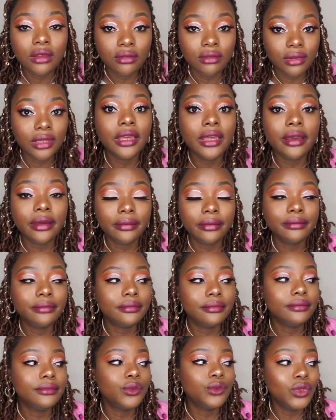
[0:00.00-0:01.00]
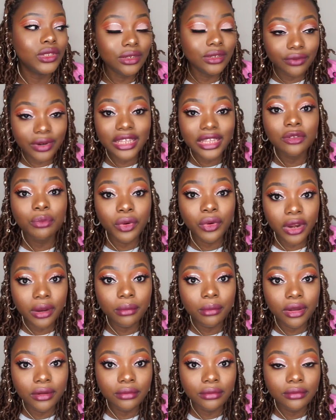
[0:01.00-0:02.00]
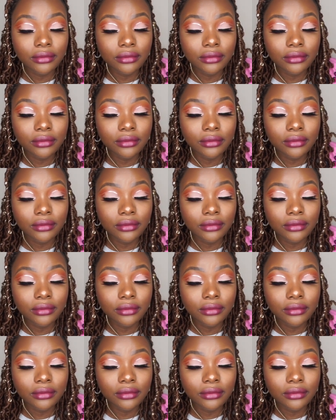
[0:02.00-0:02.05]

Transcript: Yeah, with the right primer.